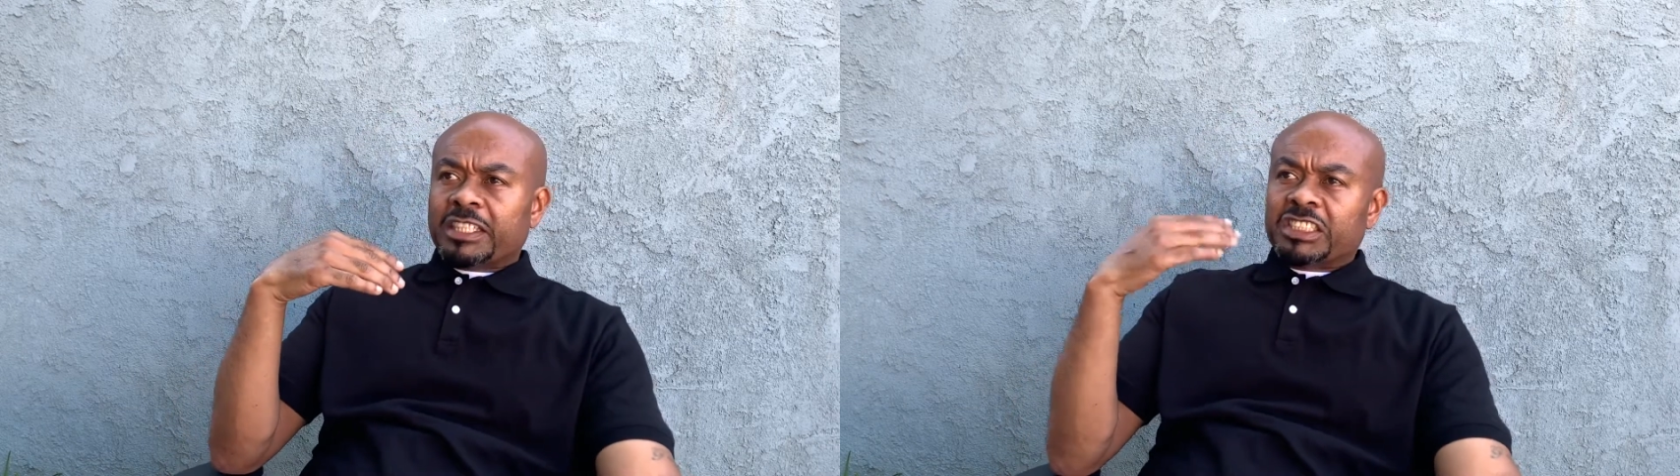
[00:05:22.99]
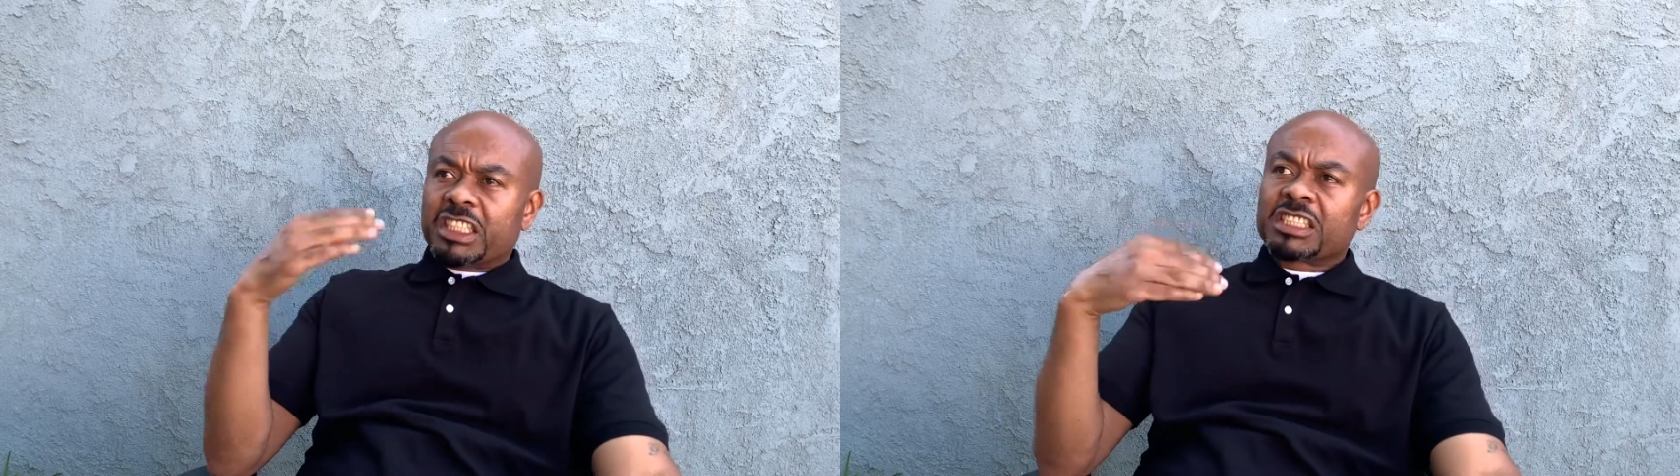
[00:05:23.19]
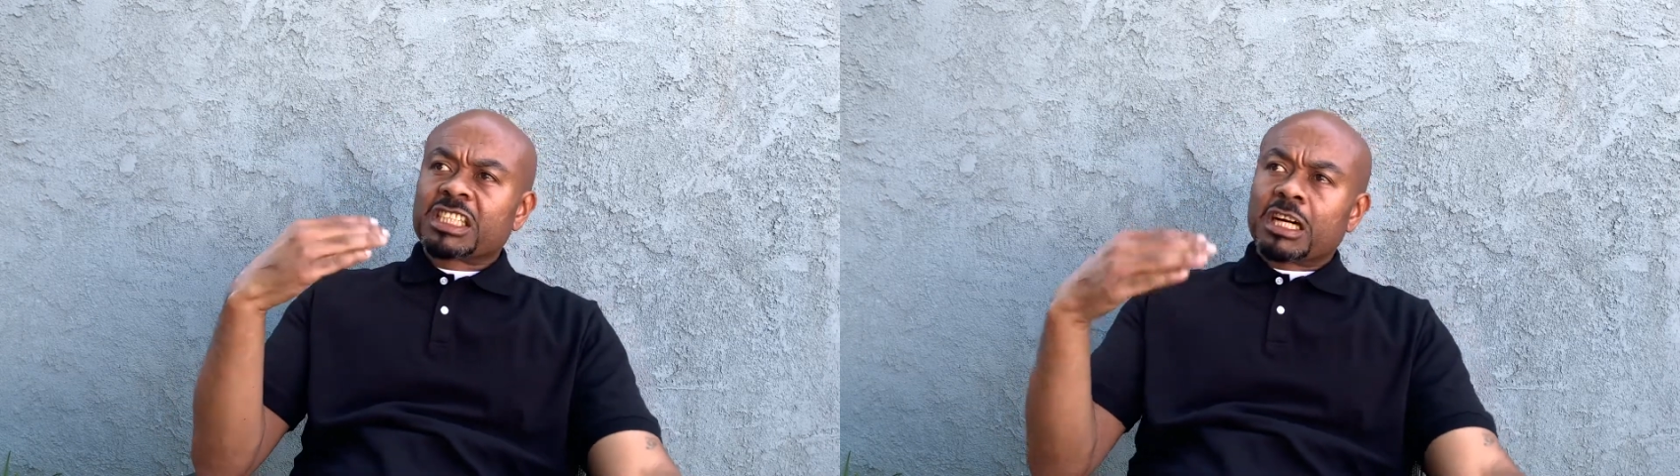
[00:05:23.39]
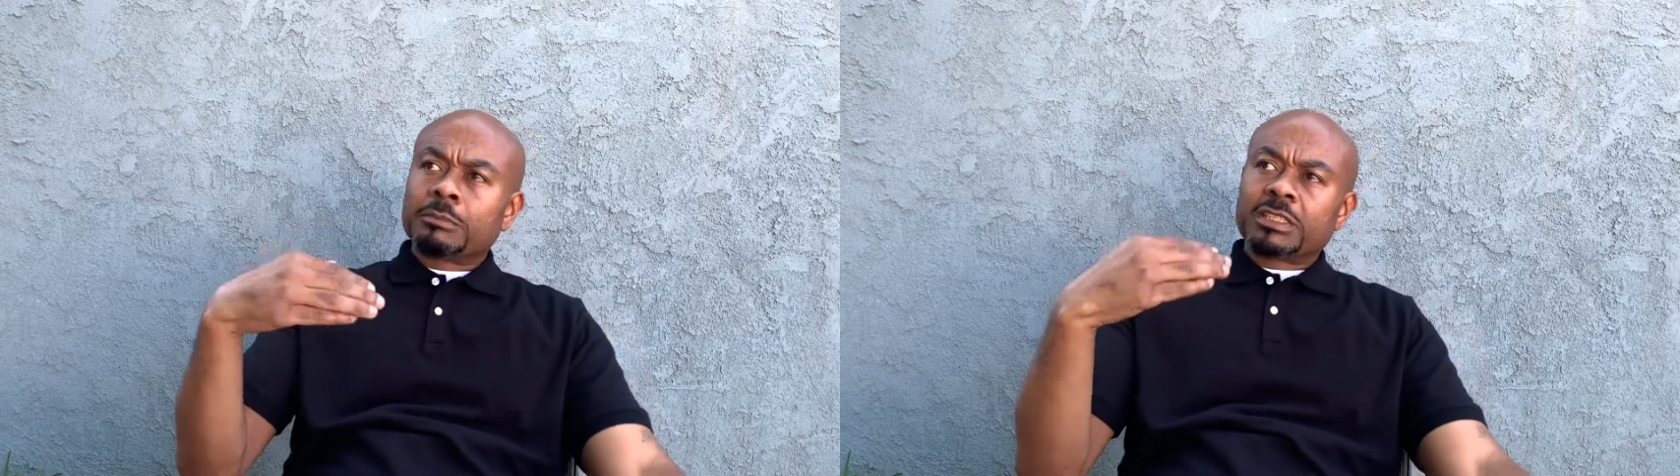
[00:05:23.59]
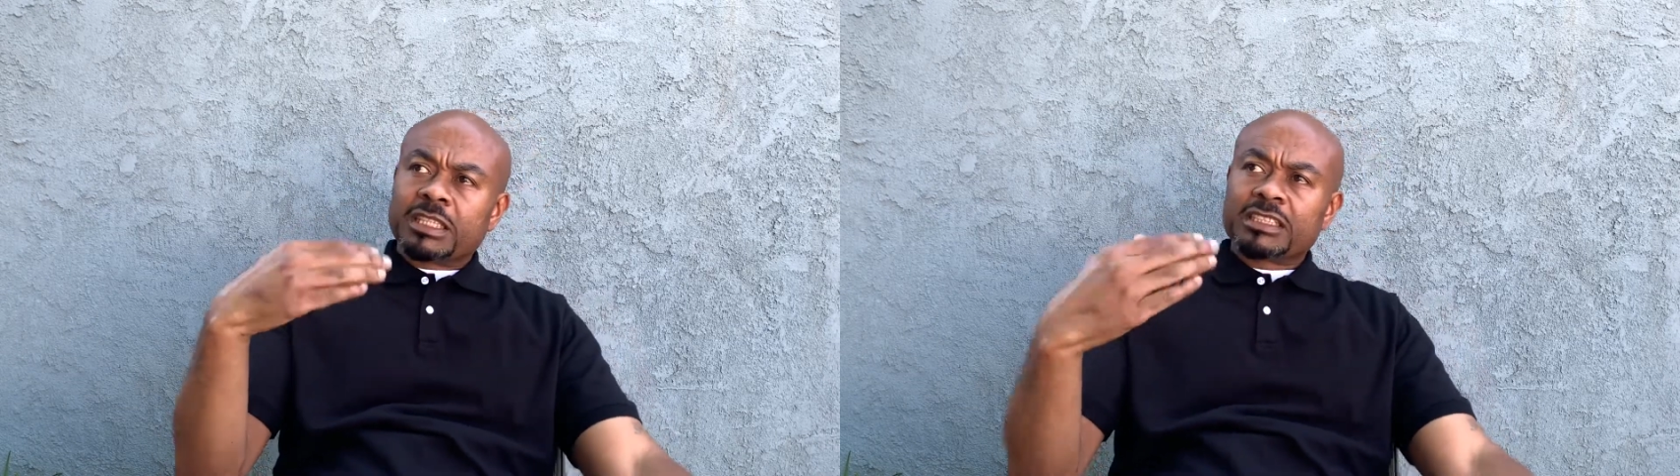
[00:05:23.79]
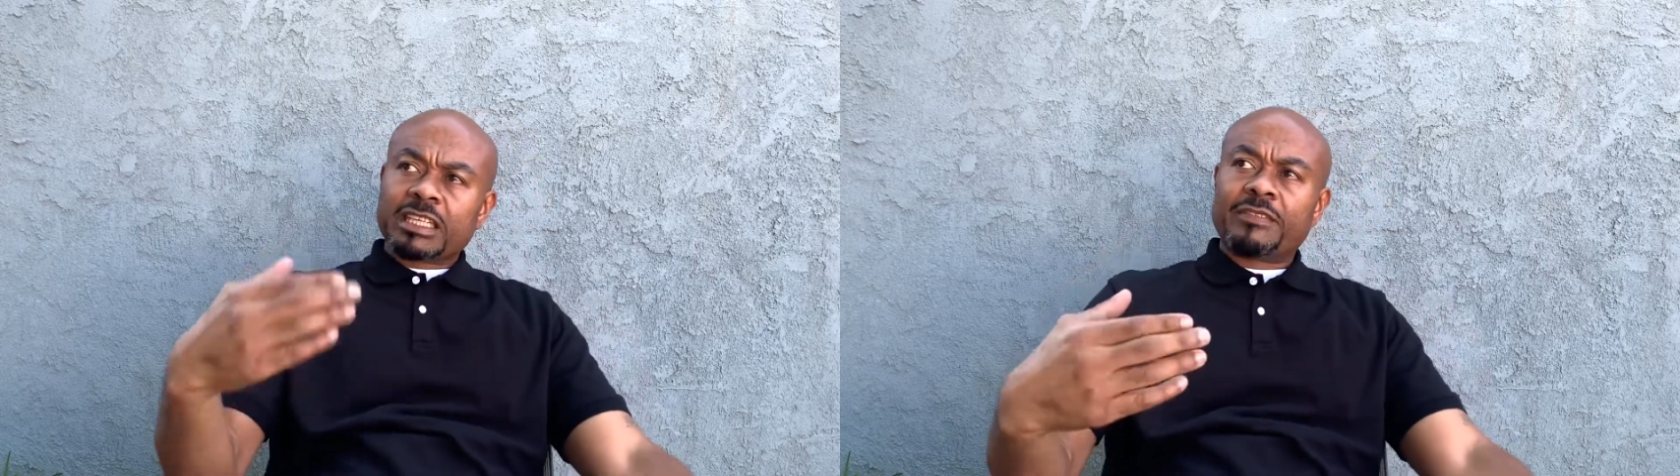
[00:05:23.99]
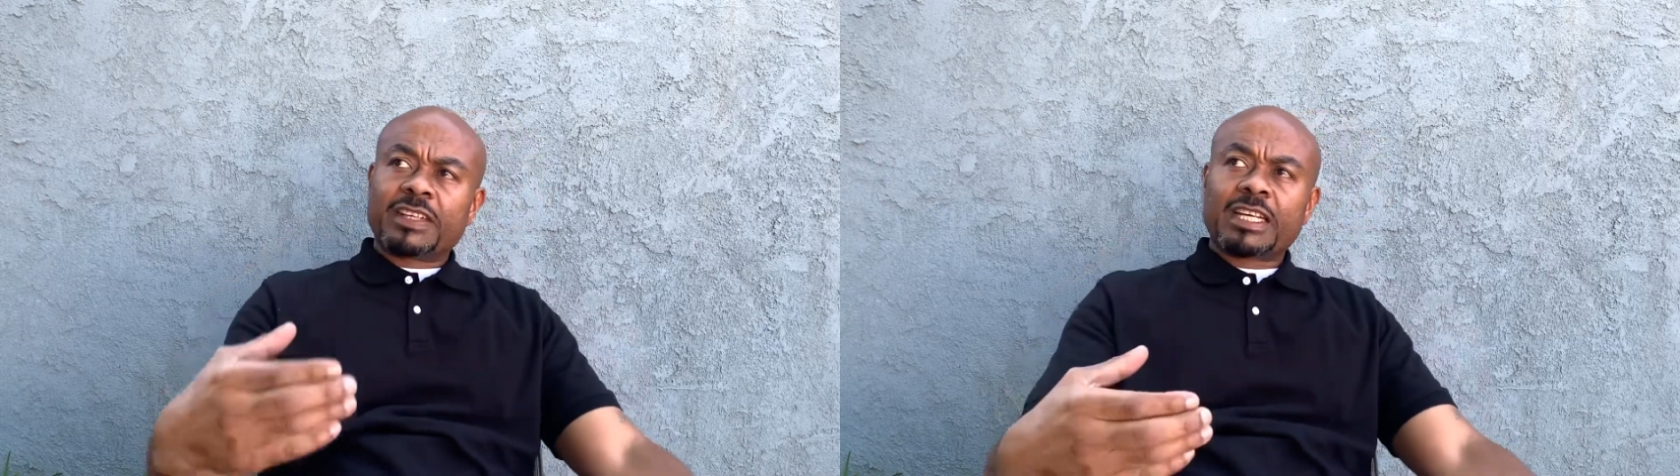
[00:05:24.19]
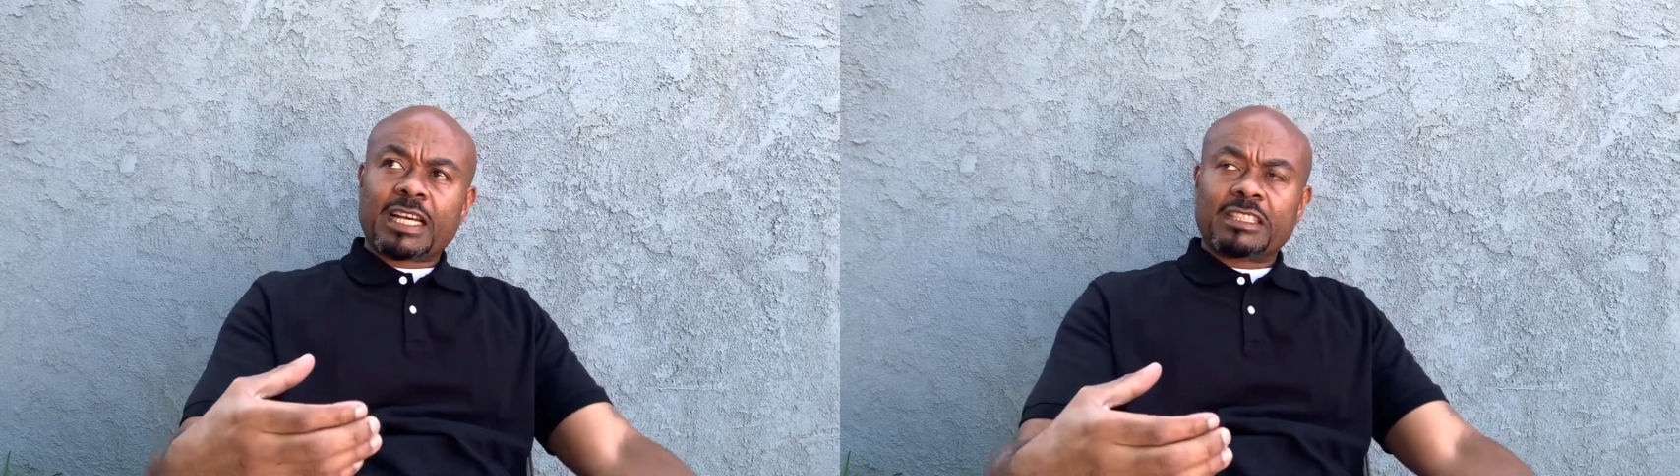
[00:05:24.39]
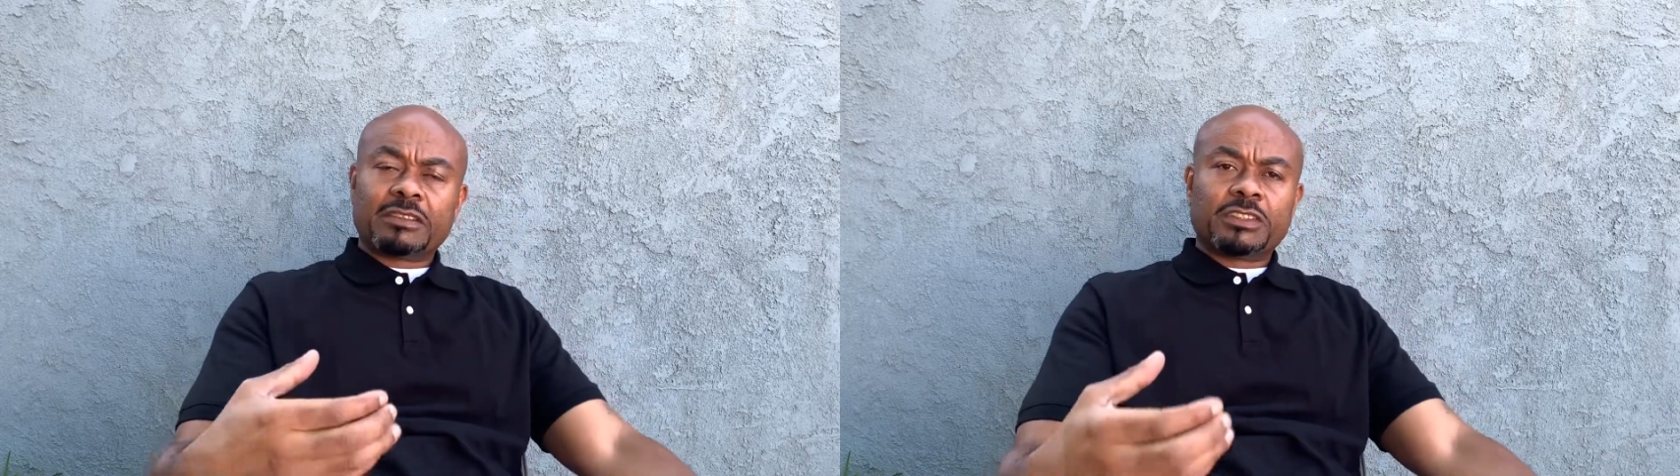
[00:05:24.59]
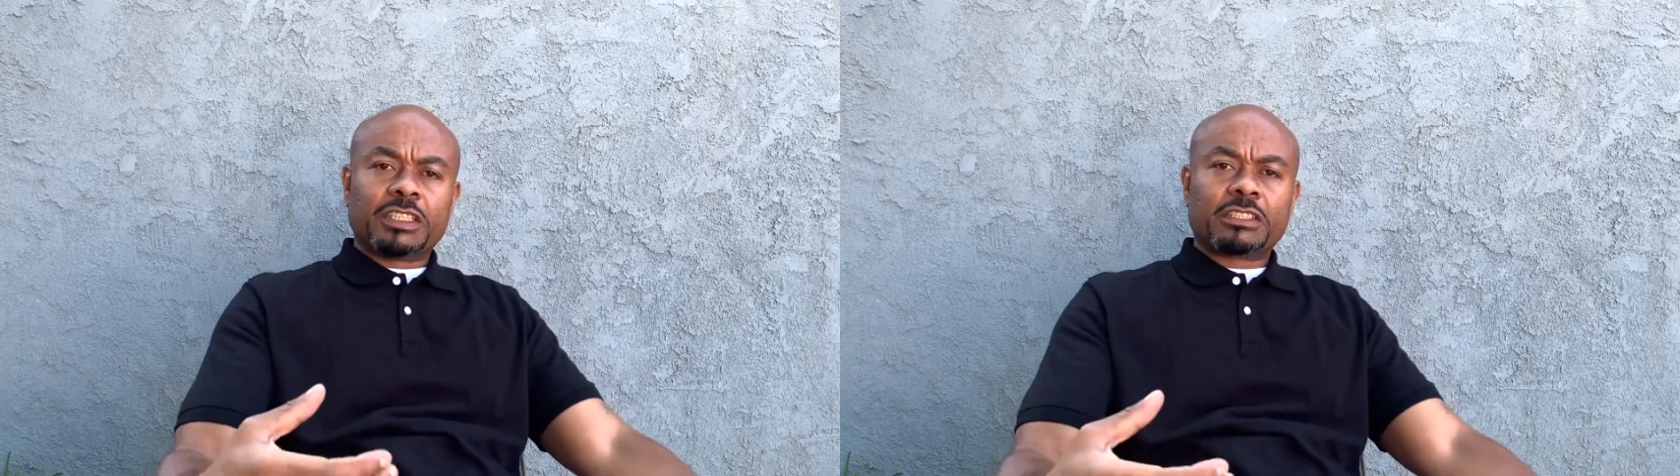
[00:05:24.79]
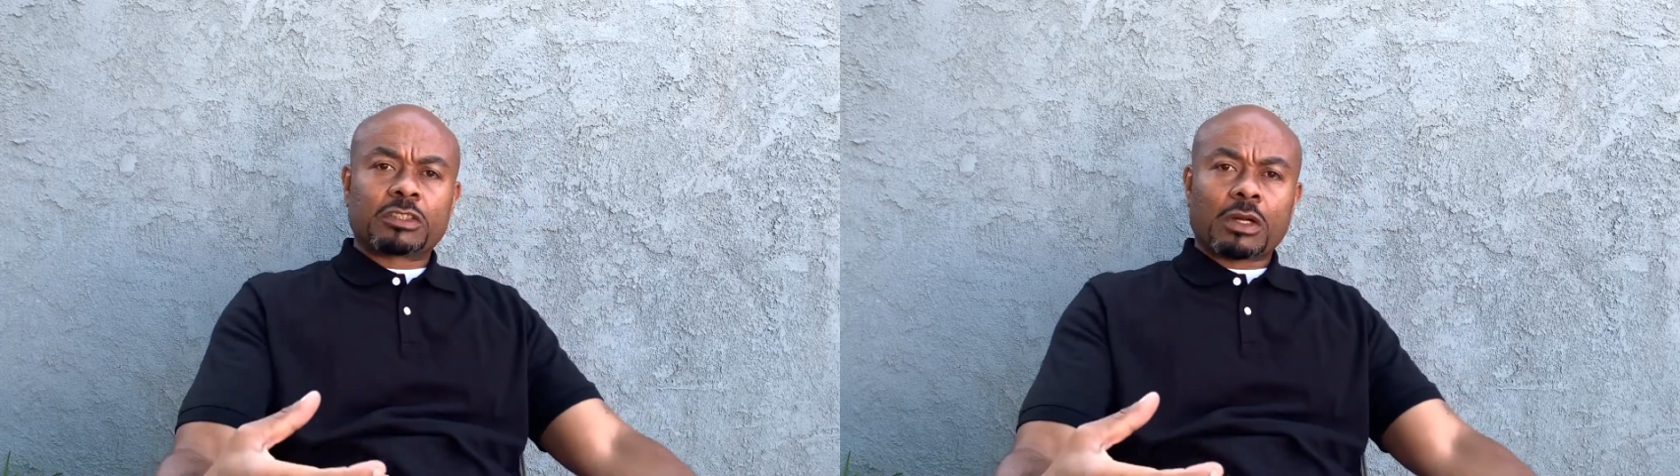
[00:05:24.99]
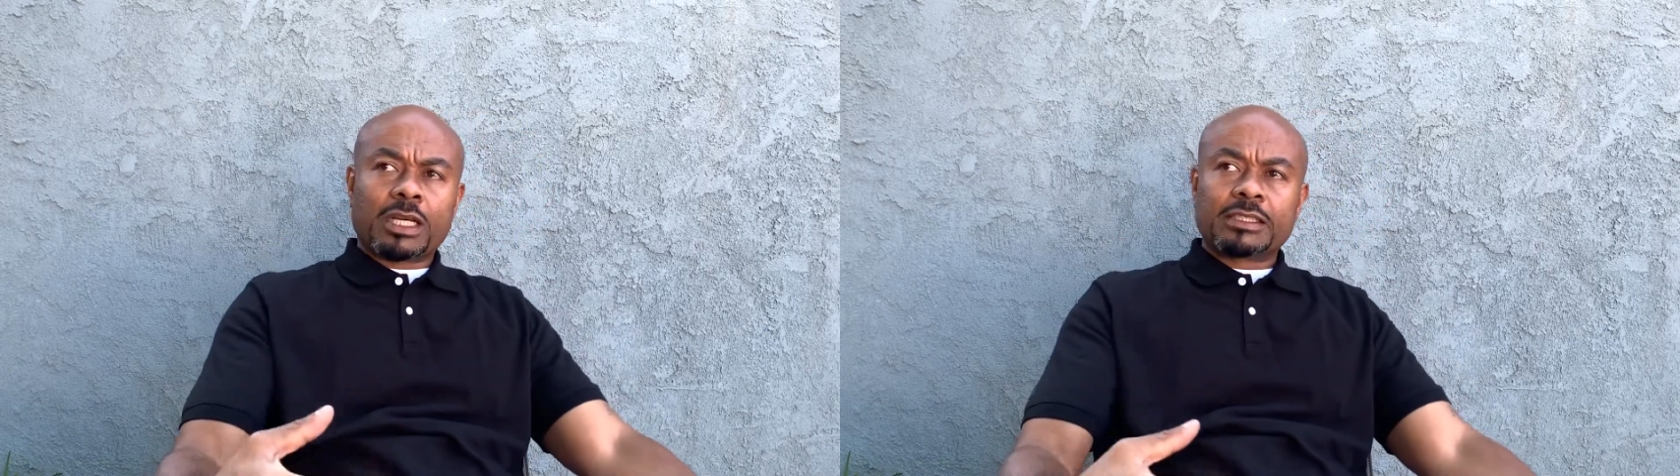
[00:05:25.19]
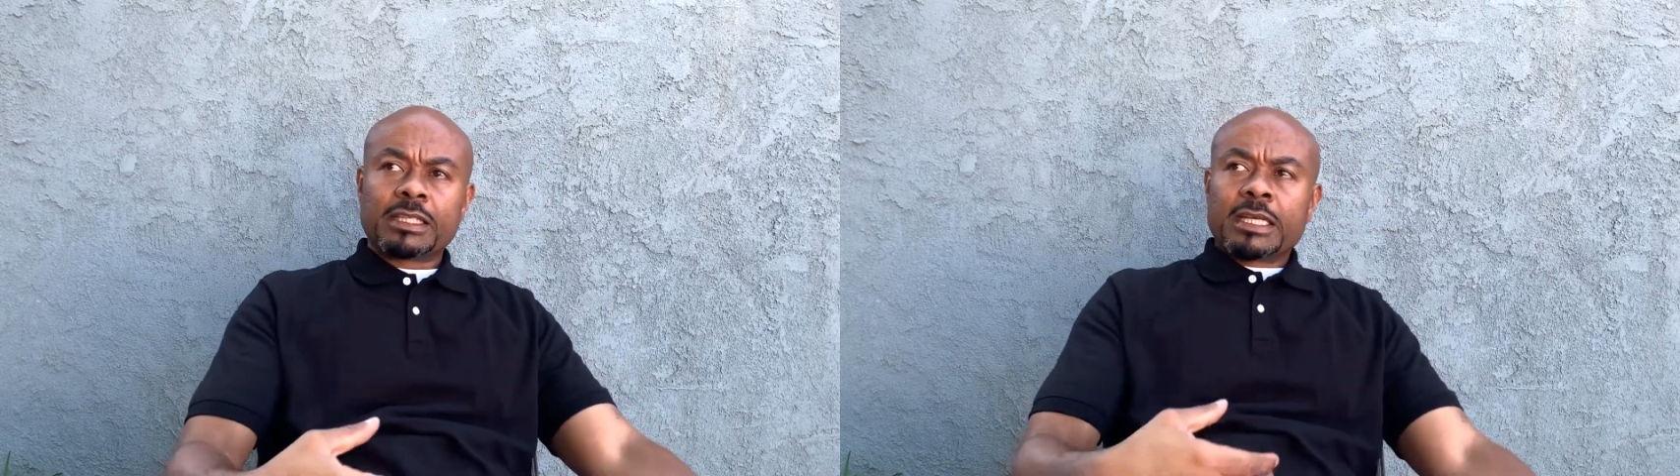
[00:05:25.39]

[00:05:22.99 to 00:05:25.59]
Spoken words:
just come to the saving knowledge of Jesus Christ,